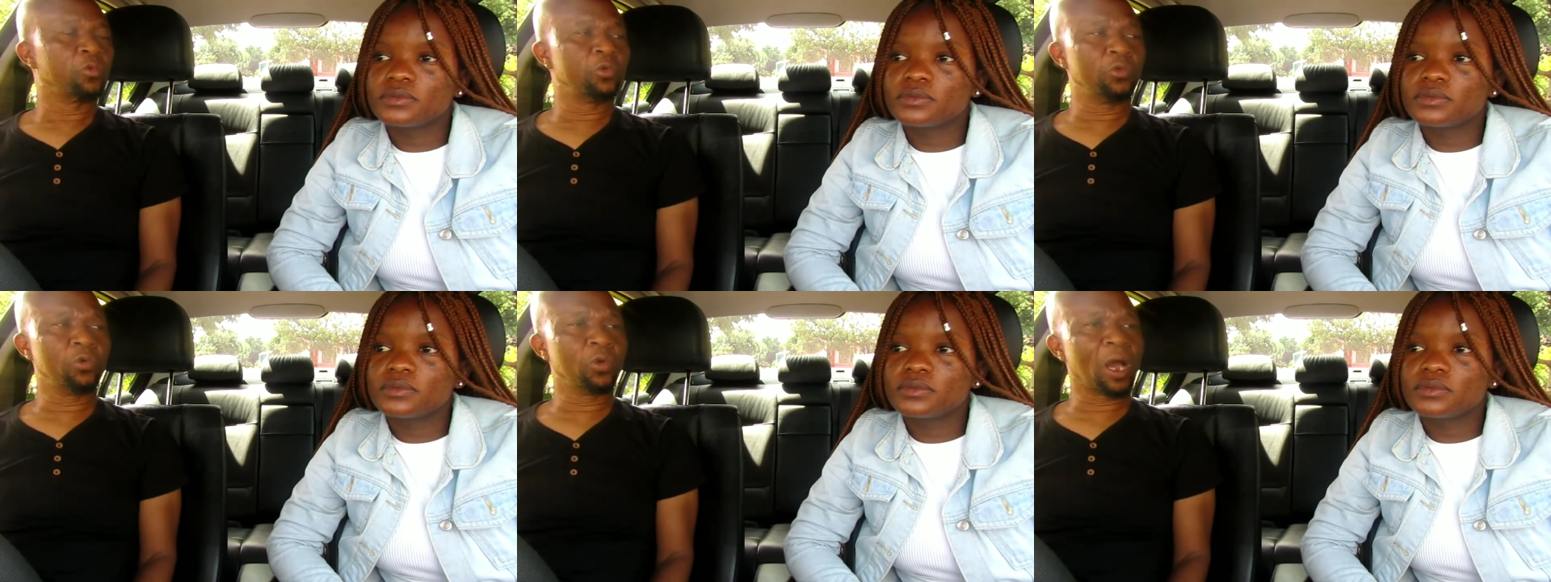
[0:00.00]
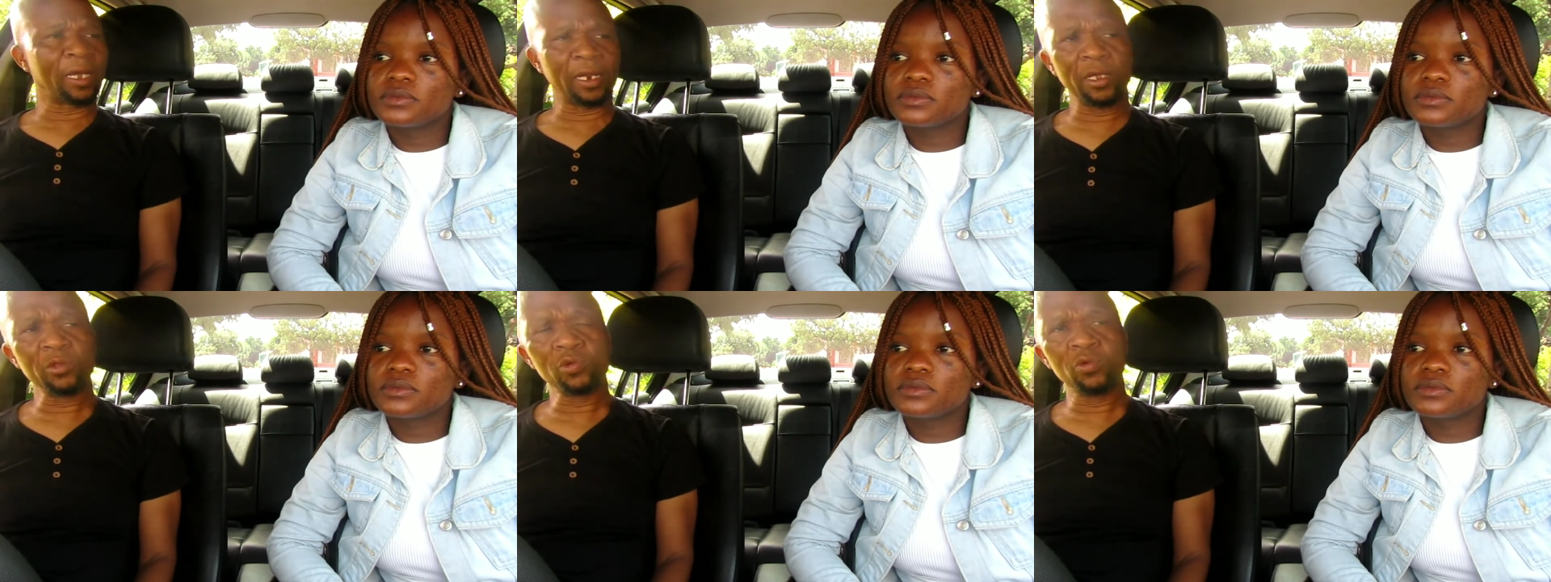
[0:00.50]
Speaker 1: would you
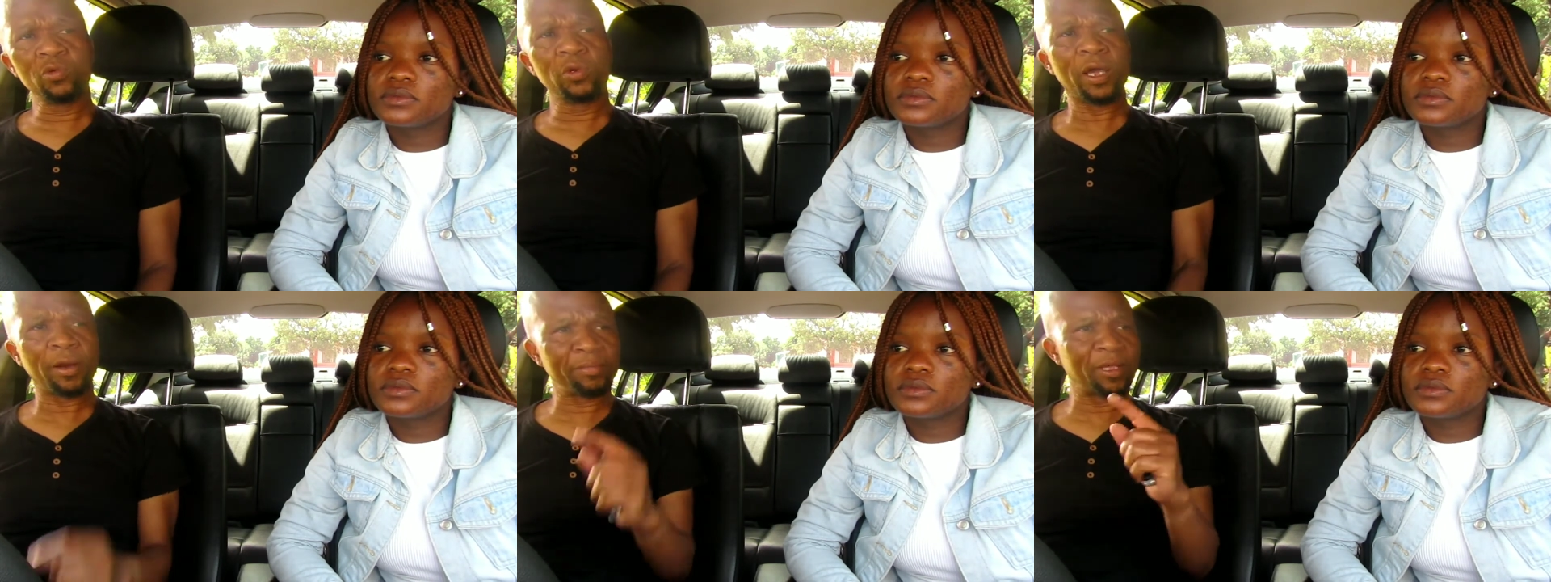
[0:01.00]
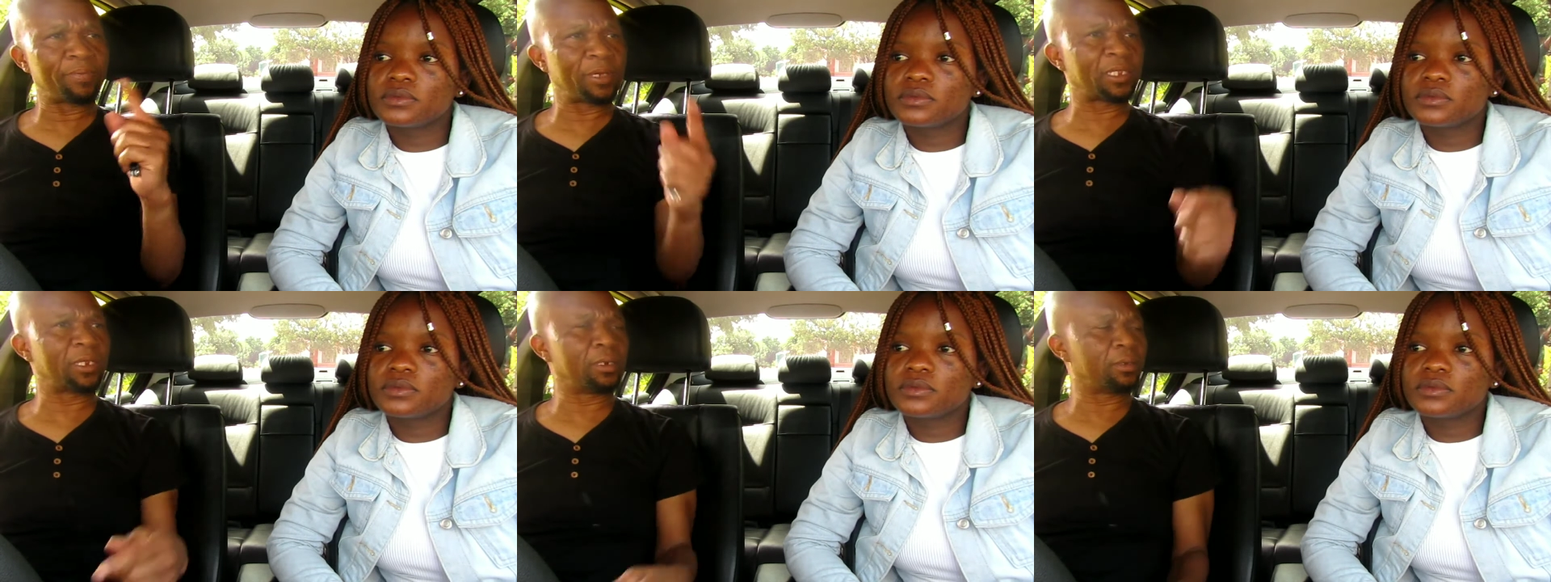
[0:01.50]
agree to help that
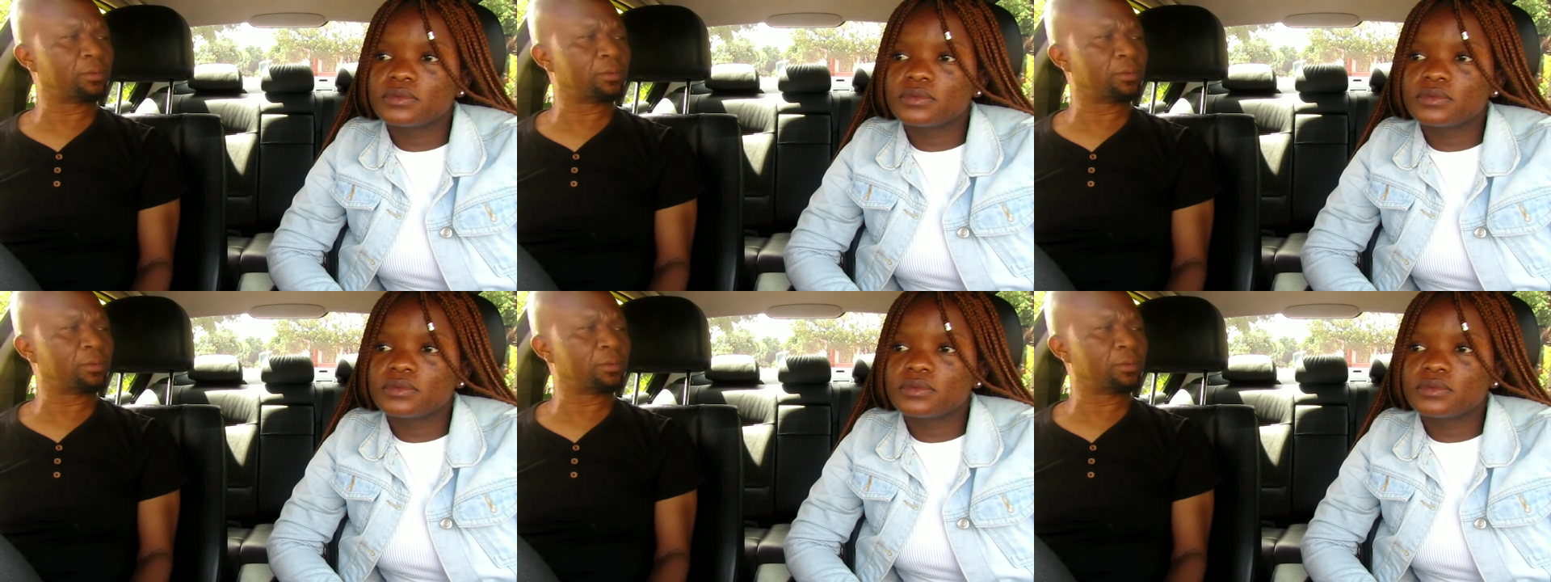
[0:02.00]
person